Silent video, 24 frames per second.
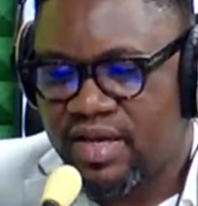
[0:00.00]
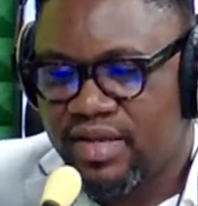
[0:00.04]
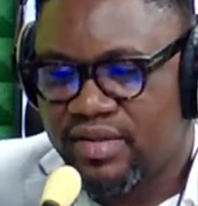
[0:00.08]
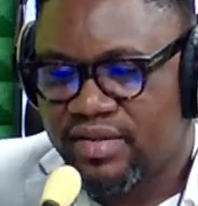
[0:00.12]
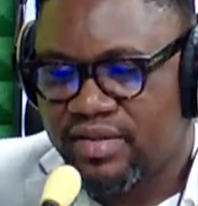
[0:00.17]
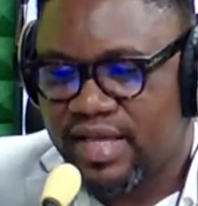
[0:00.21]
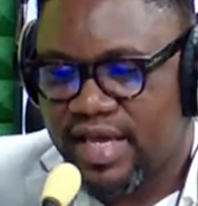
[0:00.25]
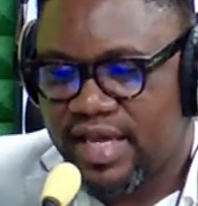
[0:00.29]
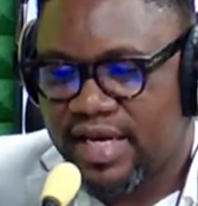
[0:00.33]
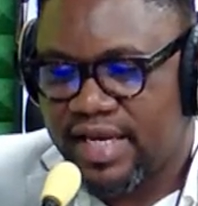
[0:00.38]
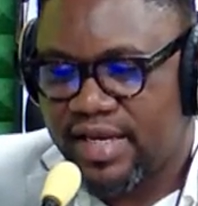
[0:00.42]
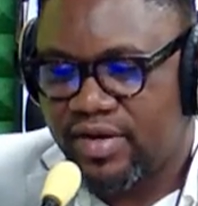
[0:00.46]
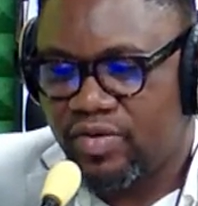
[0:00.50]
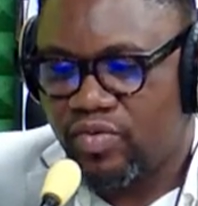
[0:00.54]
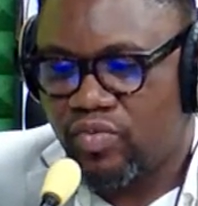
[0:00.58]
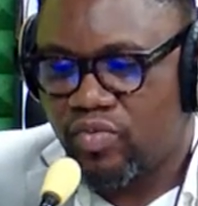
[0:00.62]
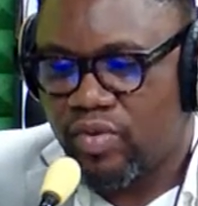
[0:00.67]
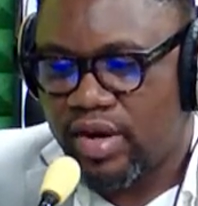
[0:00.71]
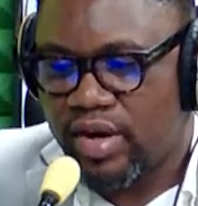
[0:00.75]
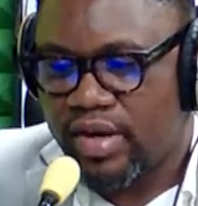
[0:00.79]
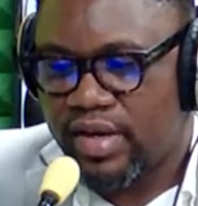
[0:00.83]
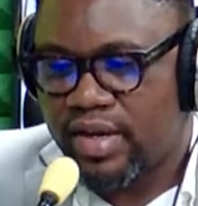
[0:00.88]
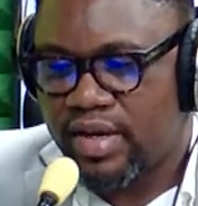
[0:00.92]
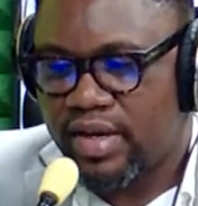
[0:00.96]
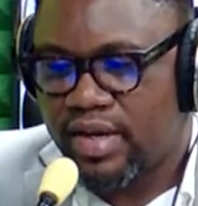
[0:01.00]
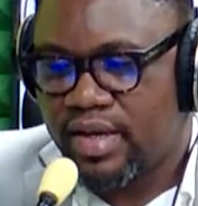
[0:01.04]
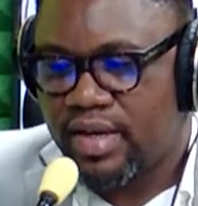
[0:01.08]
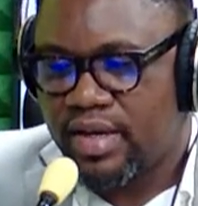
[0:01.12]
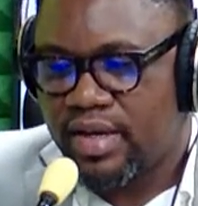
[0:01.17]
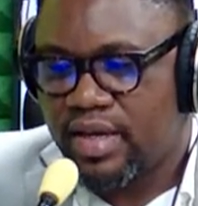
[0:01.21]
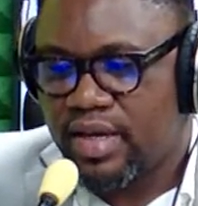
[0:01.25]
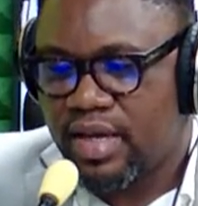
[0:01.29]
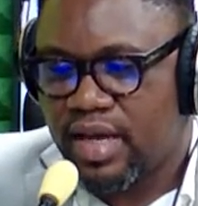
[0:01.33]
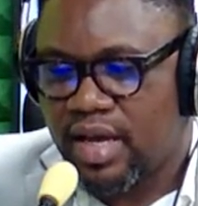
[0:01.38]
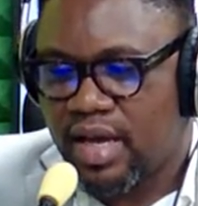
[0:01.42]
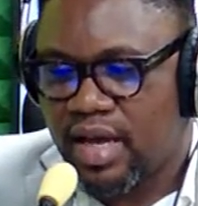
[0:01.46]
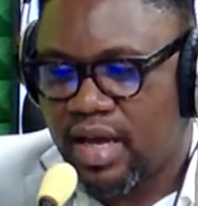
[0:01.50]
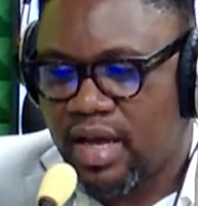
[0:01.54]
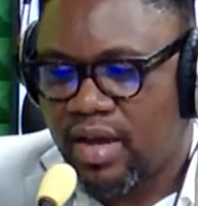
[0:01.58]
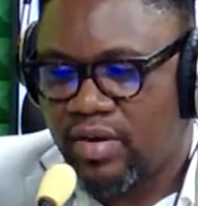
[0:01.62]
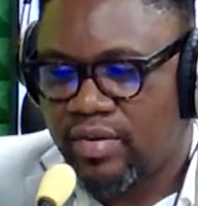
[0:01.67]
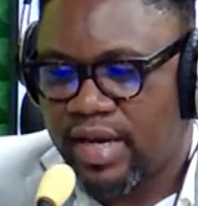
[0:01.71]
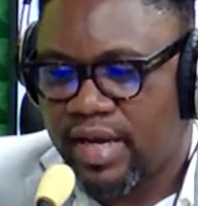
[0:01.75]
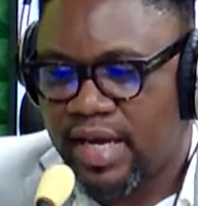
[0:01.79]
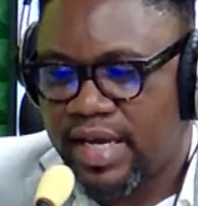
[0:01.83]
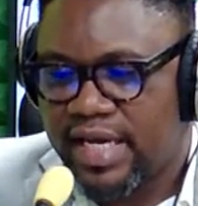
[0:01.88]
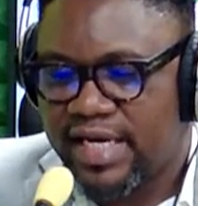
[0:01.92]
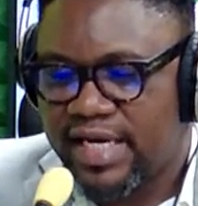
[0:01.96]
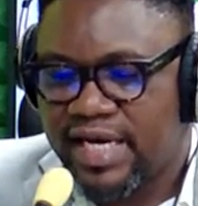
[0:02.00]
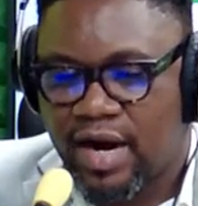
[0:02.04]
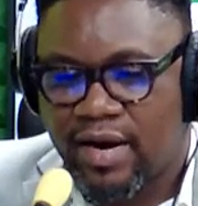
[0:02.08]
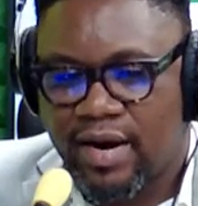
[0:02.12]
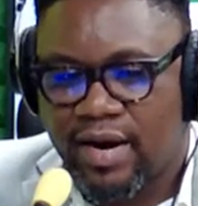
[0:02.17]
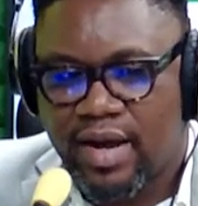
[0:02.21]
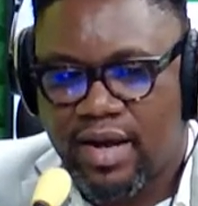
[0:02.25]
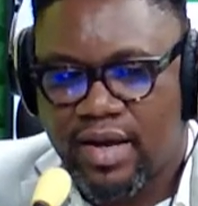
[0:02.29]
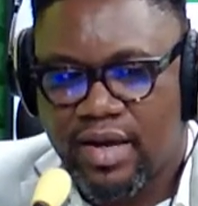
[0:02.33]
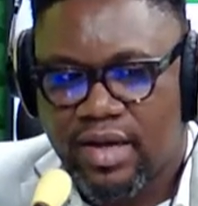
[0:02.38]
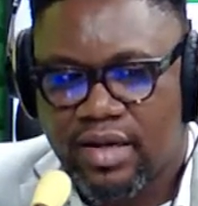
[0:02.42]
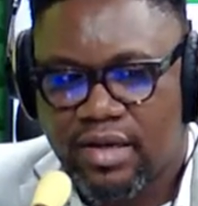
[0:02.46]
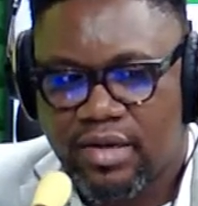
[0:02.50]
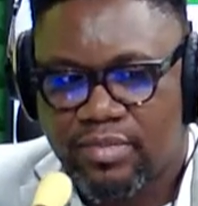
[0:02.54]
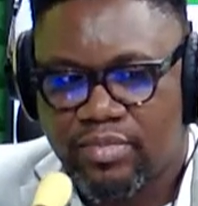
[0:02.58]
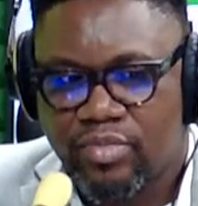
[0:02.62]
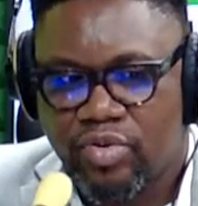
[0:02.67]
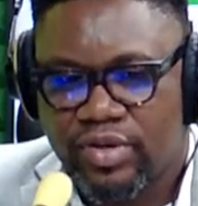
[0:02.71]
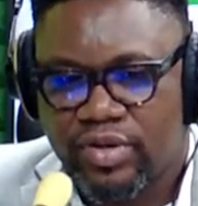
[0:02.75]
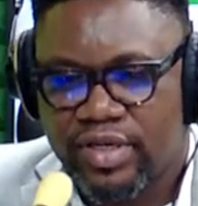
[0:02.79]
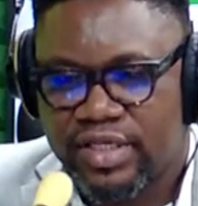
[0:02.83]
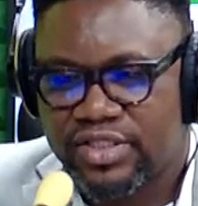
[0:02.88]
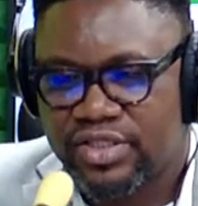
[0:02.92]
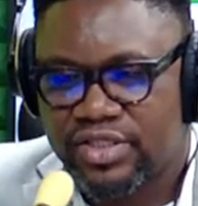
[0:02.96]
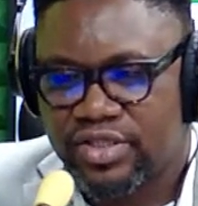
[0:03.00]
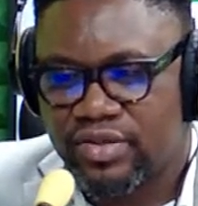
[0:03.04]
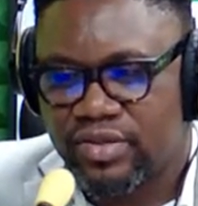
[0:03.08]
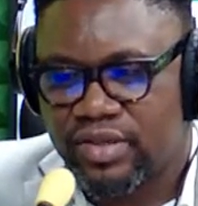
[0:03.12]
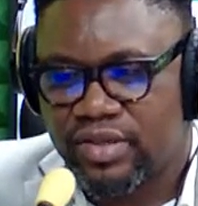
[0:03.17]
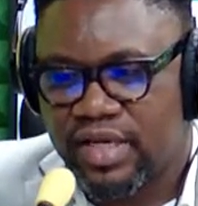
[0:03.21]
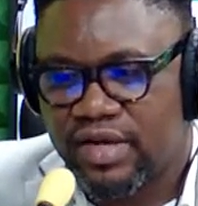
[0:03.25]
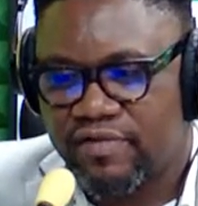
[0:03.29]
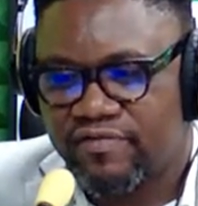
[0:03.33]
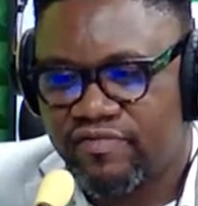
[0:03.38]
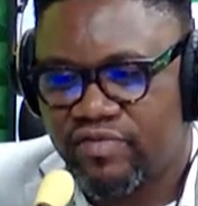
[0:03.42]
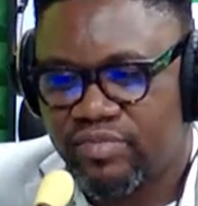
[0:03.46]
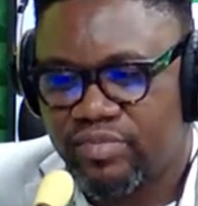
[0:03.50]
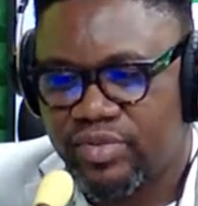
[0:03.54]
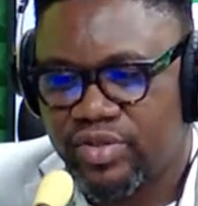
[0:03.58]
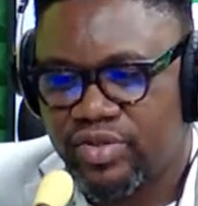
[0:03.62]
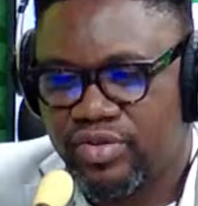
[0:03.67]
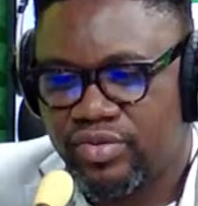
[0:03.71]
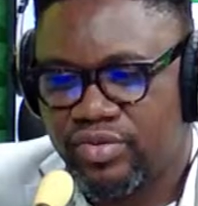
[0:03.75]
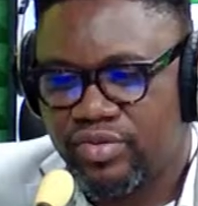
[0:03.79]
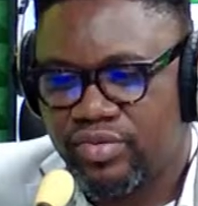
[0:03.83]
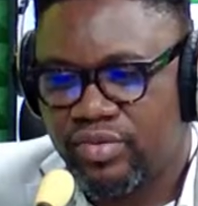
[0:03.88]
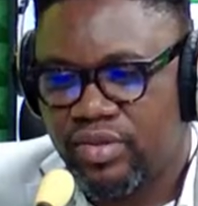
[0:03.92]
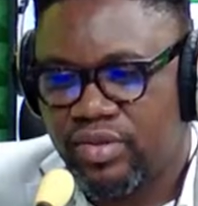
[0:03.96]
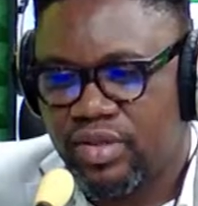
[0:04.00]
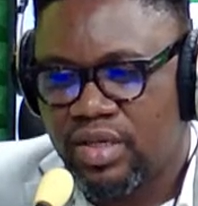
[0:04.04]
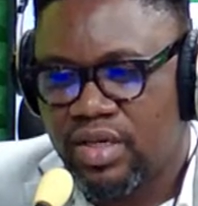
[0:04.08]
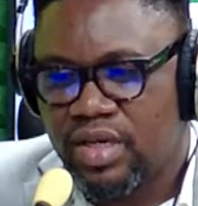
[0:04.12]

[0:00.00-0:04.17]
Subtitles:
Then it'll work. Okay, Idara, good morning to you. Good to hear from you.